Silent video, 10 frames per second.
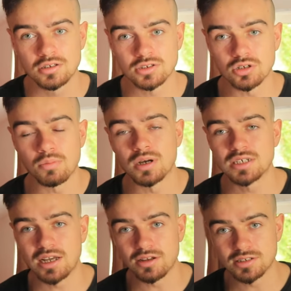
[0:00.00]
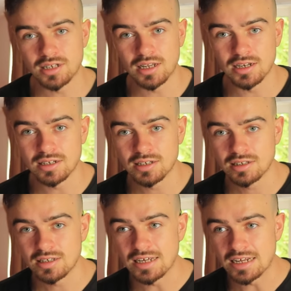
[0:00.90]
so much else and
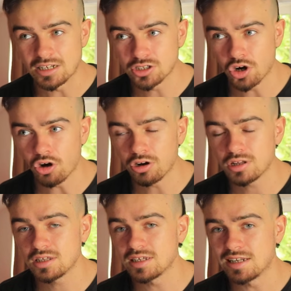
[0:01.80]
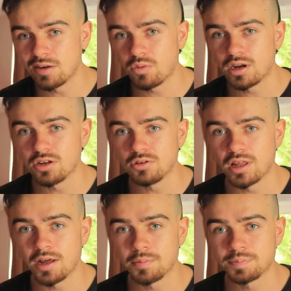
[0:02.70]
internally he didn't want to do
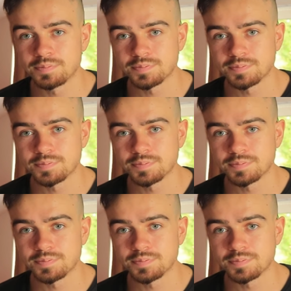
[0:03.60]
that